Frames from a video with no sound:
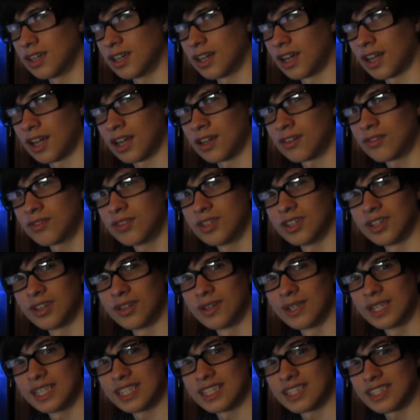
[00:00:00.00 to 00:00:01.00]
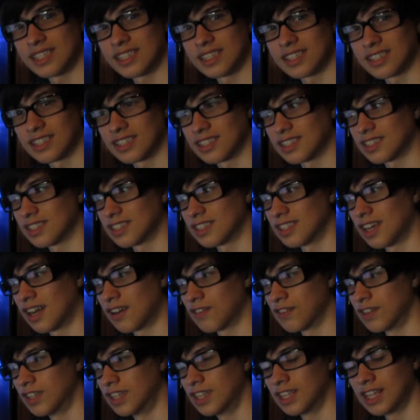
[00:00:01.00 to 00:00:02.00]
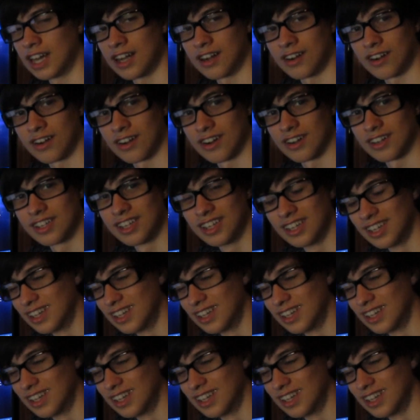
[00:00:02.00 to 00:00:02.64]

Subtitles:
I don't know. It's not really that hard.